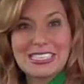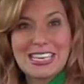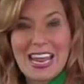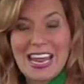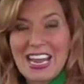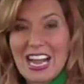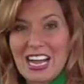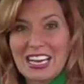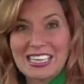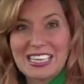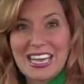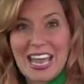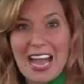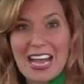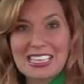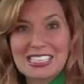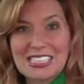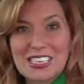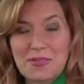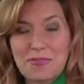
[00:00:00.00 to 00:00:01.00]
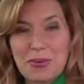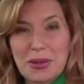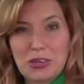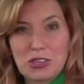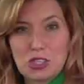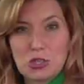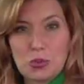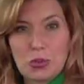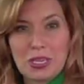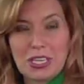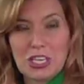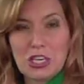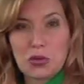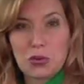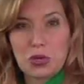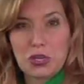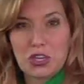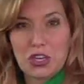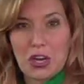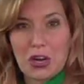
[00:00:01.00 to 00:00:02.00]
day on gas compared to a
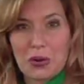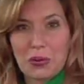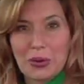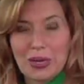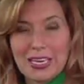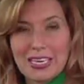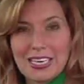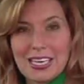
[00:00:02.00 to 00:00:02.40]
year ago.